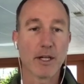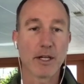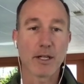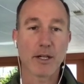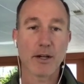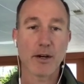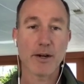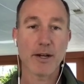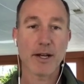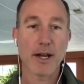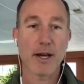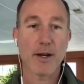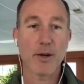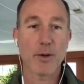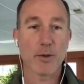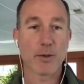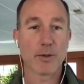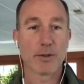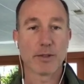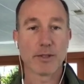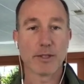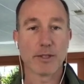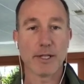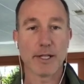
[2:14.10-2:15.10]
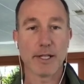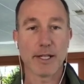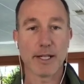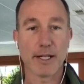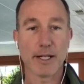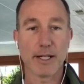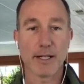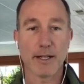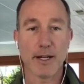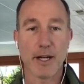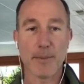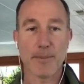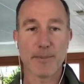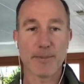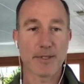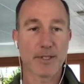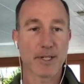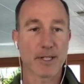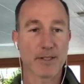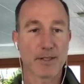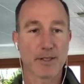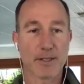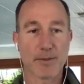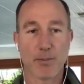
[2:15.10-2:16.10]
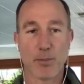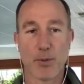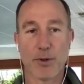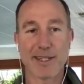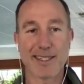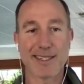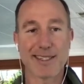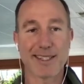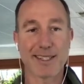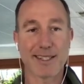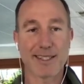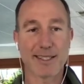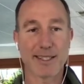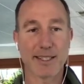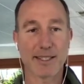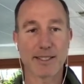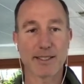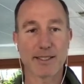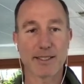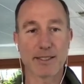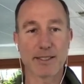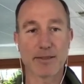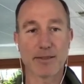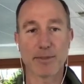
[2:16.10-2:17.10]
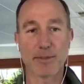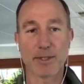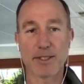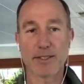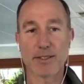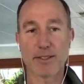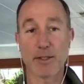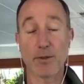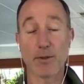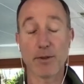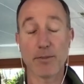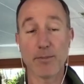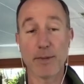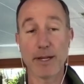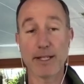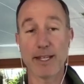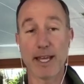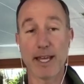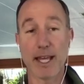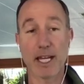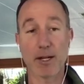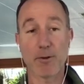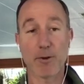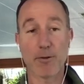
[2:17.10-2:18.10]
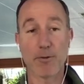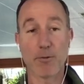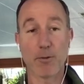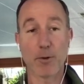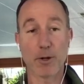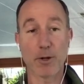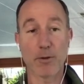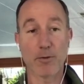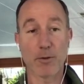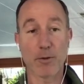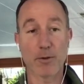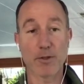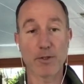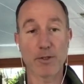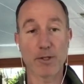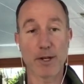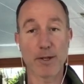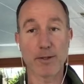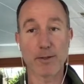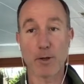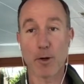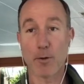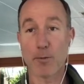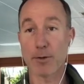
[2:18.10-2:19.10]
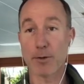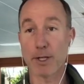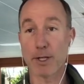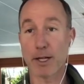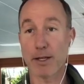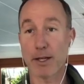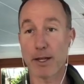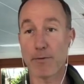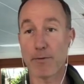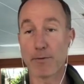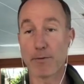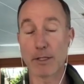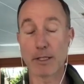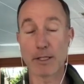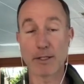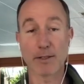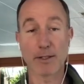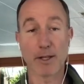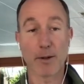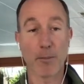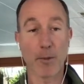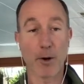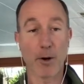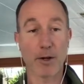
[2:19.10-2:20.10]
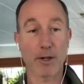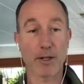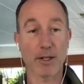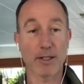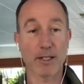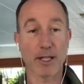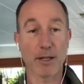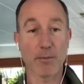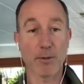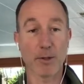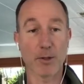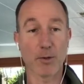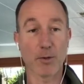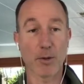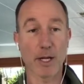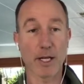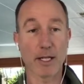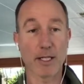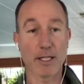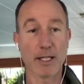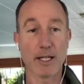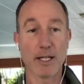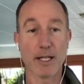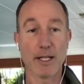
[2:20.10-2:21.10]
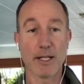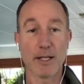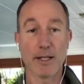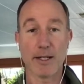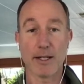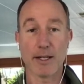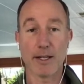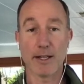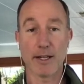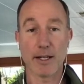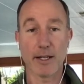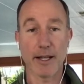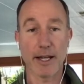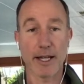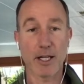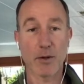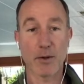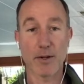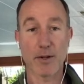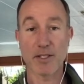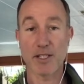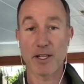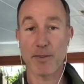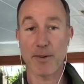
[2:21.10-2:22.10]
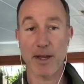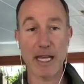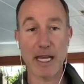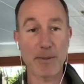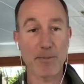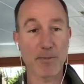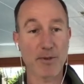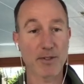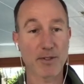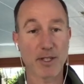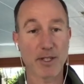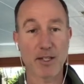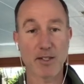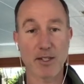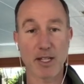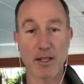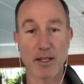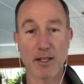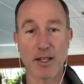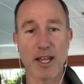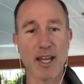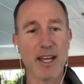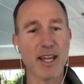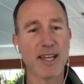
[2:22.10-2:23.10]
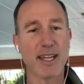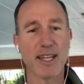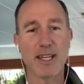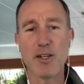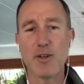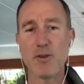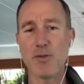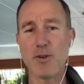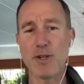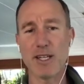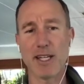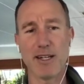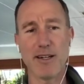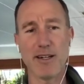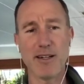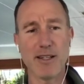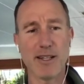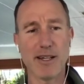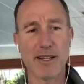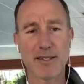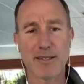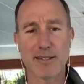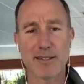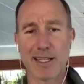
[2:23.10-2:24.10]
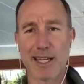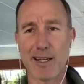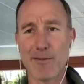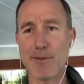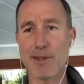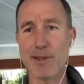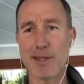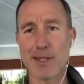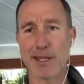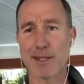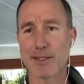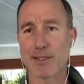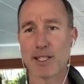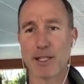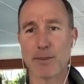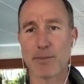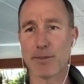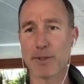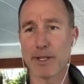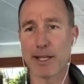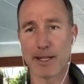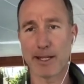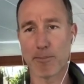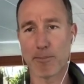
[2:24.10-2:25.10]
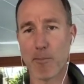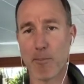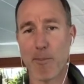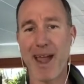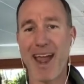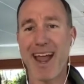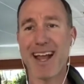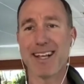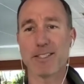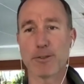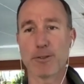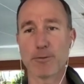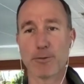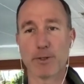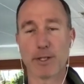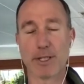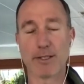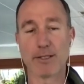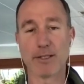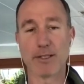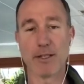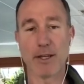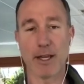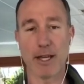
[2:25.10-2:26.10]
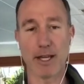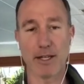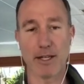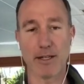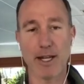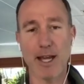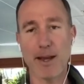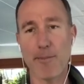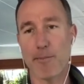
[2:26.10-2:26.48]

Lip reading: Cardano, up 6.66, but still maintaining around 44 cents. Hopefully get to that 50 cent mark, and that'd be great. Litecoin's up 8%, chilling. You know what? In all honesty, everything's up like massively today.